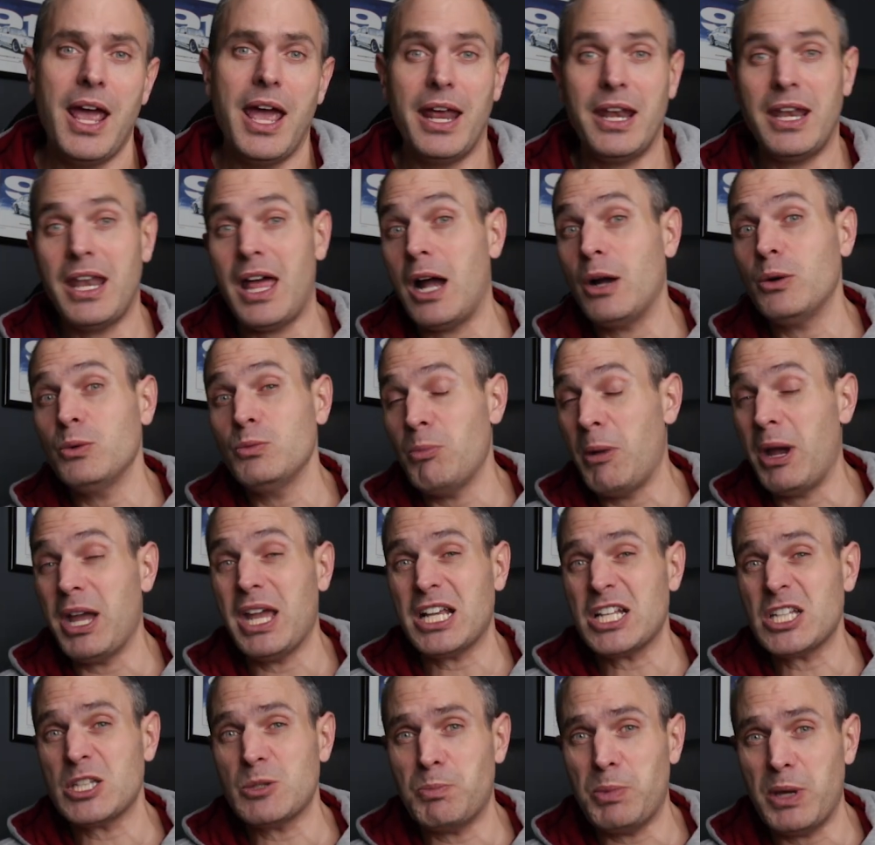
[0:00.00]
And now my
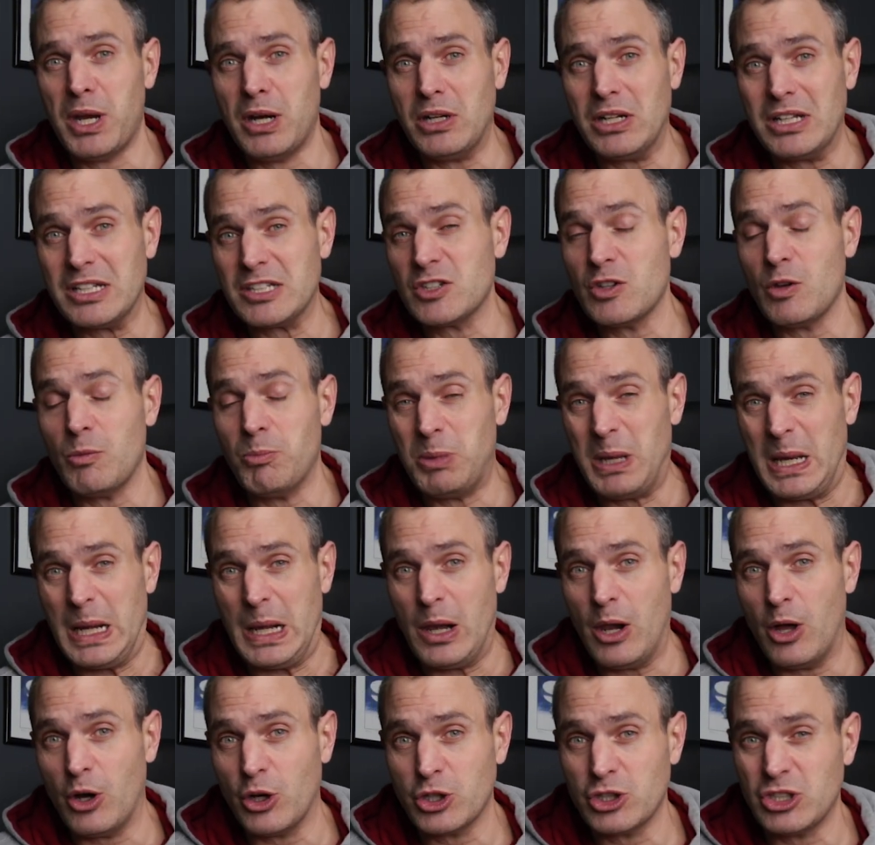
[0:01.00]
experience of
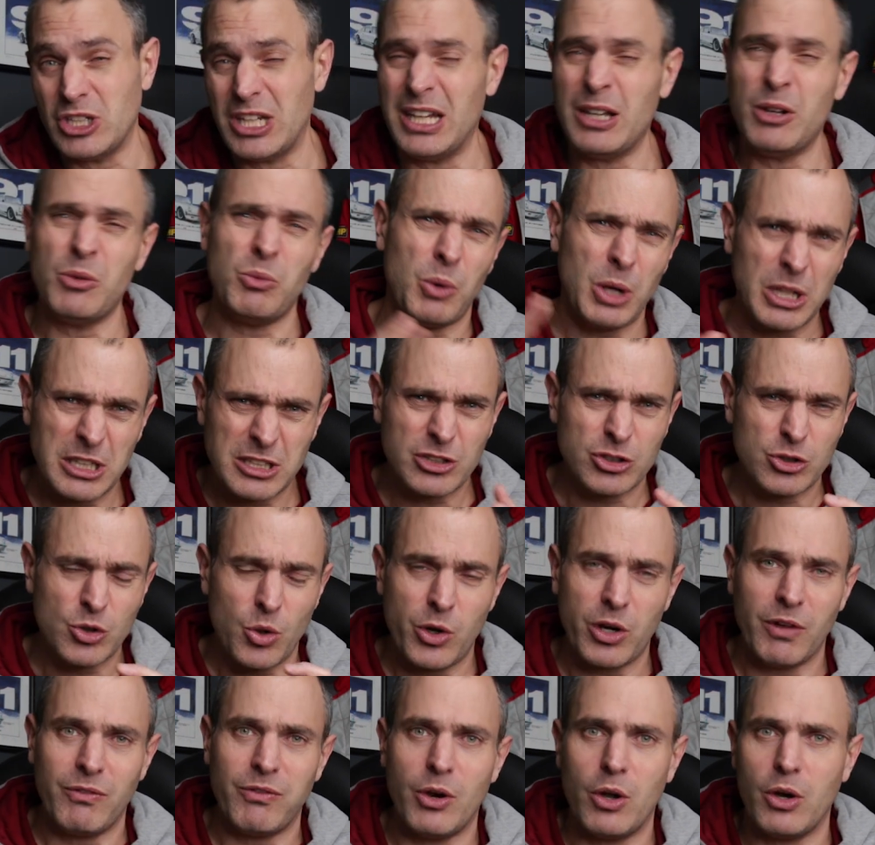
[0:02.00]
being locked in, well,
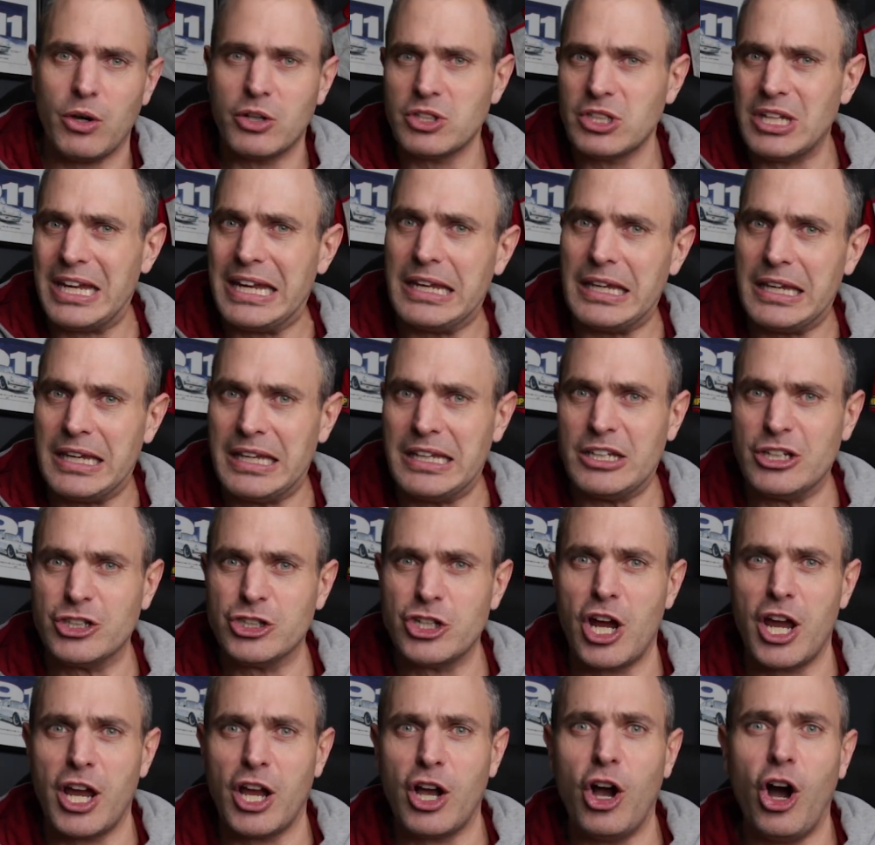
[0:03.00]
sort of locked in the
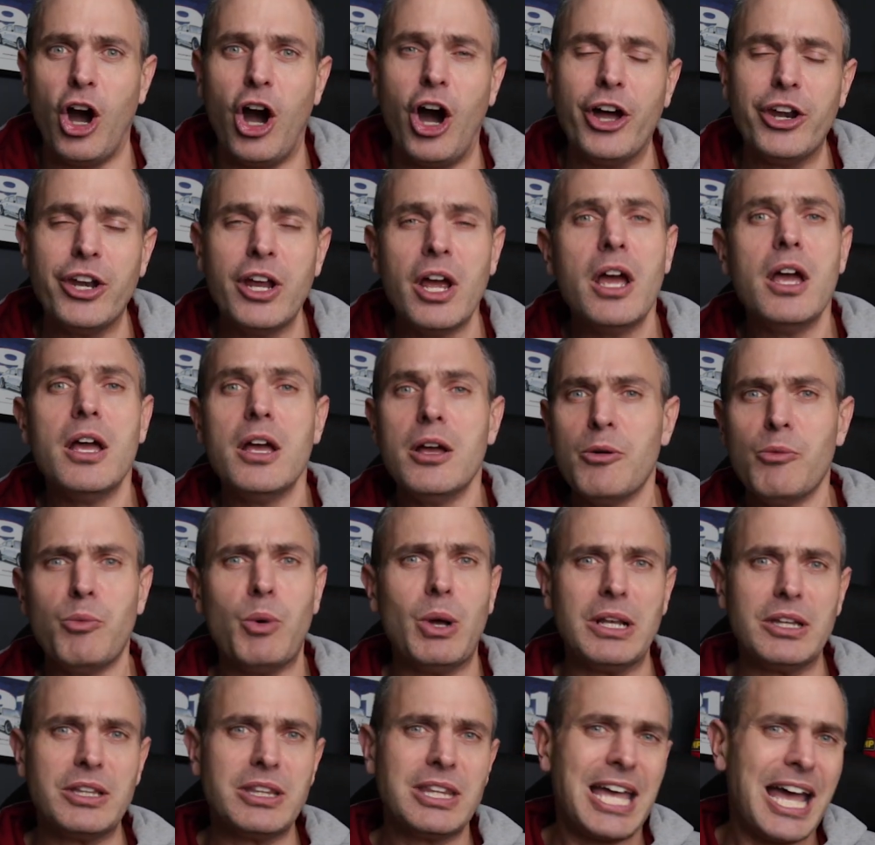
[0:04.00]
Taycan,
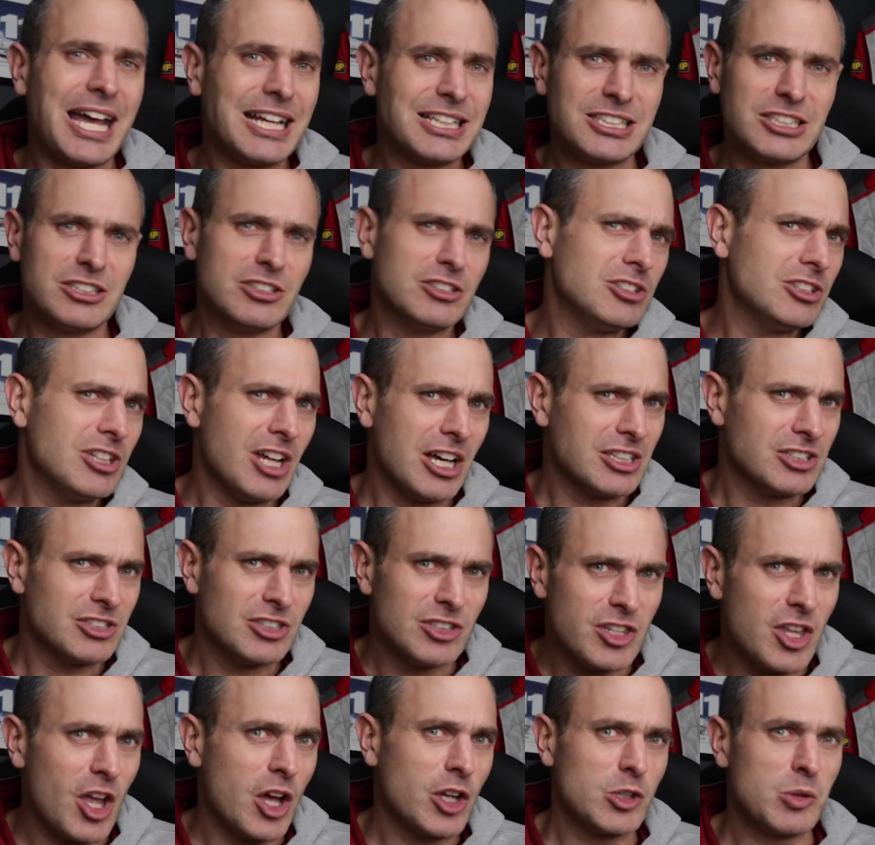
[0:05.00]
well, that
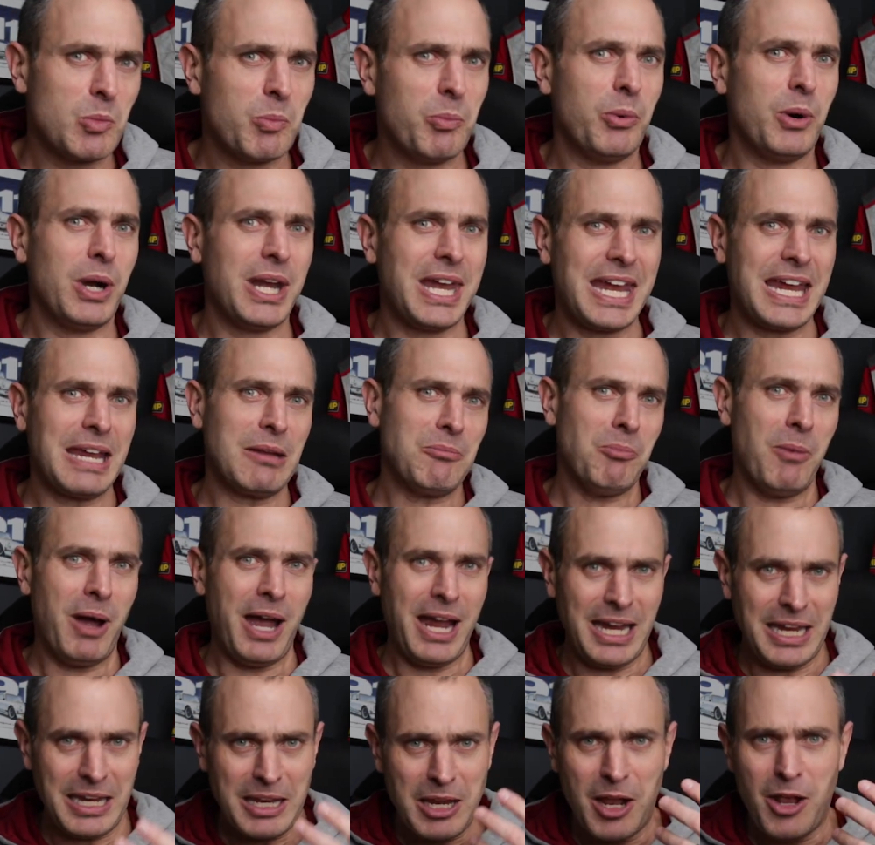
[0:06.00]
does not bring
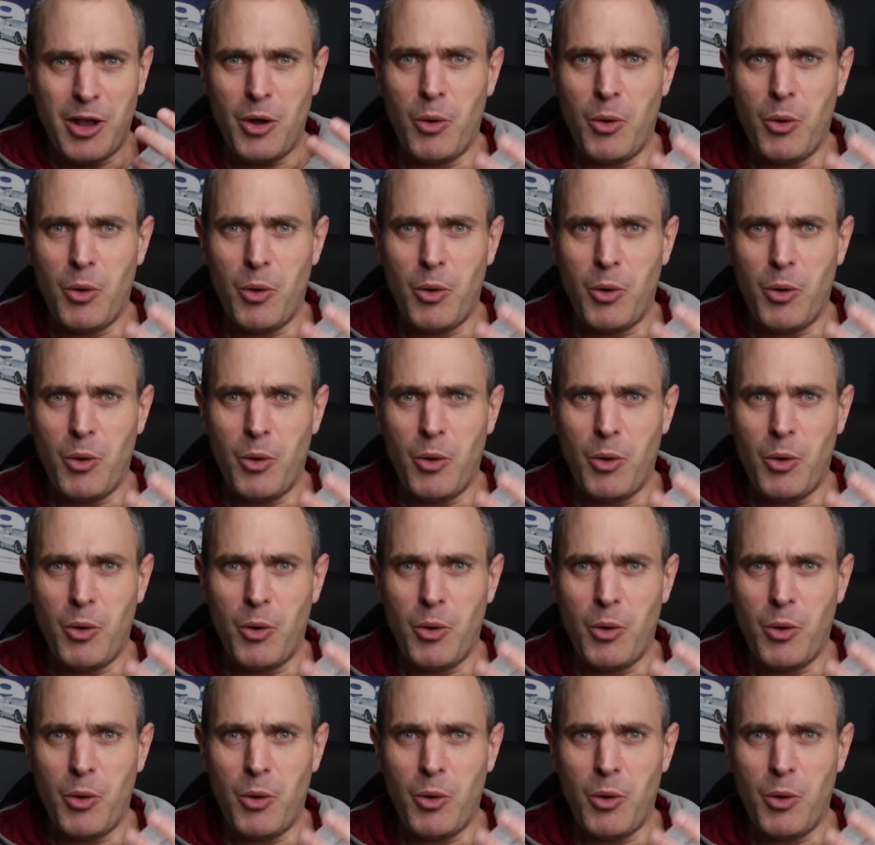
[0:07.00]
my